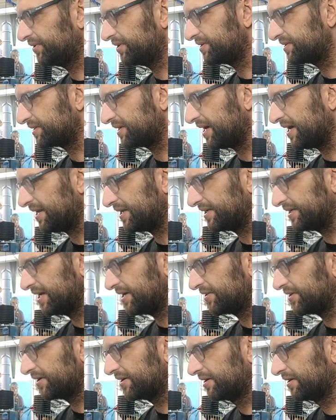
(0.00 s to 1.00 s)
this guy
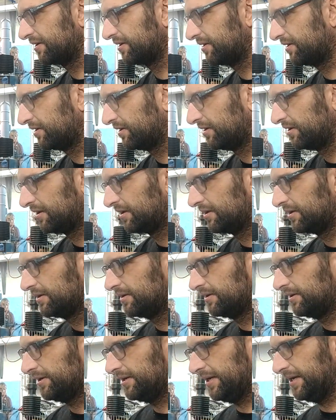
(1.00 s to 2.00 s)
together.
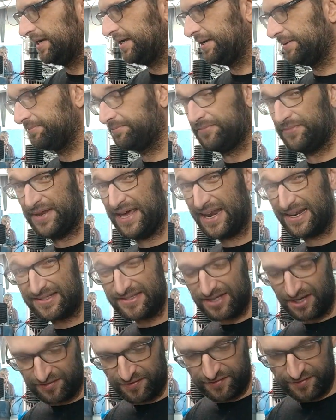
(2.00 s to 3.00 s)
Not a
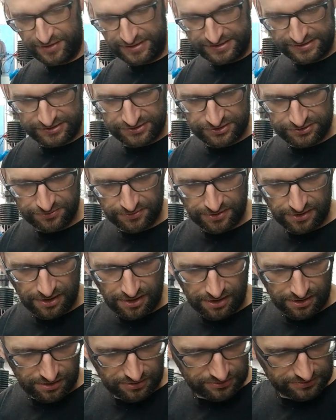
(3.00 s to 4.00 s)
tough thing to do at
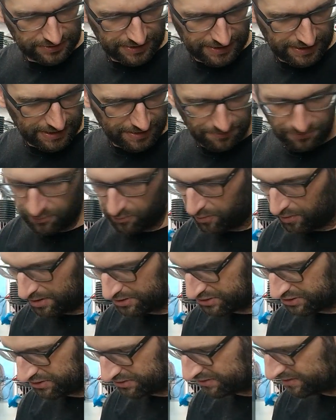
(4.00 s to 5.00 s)
all.
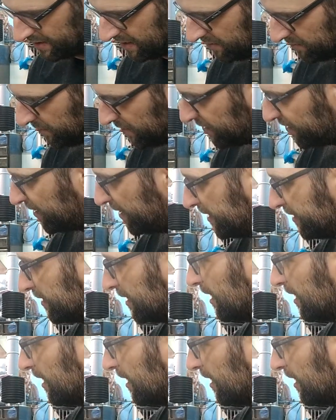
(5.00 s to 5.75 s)
Once you're done with it,